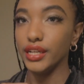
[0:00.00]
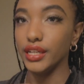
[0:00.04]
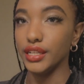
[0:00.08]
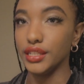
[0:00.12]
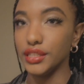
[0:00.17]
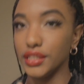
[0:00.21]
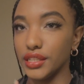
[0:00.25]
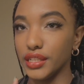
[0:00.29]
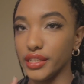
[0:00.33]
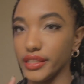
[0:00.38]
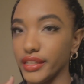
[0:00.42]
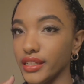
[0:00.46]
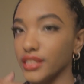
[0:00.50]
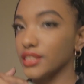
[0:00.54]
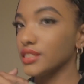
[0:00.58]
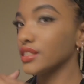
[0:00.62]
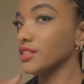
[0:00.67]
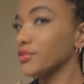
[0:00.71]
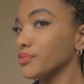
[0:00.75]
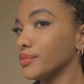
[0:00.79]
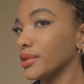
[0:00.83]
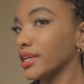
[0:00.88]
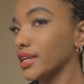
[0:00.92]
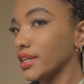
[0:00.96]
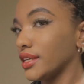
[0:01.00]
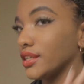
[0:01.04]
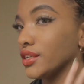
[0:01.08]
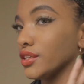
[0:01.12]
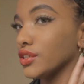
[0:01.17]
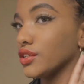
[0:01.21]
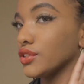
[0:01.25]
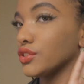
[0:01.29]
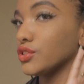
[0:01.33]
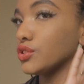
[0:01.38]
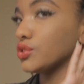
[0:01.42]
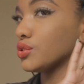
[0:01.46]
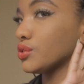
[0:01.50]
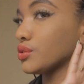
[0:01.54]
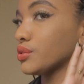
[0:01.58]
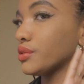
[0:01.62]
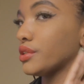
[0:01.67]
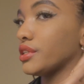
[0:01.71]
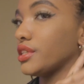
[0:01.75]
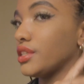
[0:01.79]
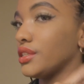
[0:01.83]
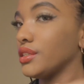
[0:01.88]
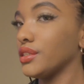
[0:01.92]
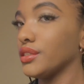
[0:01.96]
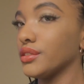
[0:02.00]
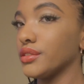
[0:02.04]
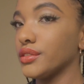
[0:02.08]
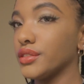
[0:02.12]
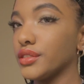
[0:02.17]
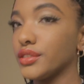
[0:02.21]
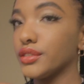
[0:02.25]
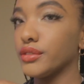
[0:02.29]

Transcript: And then I set my ear jewelry,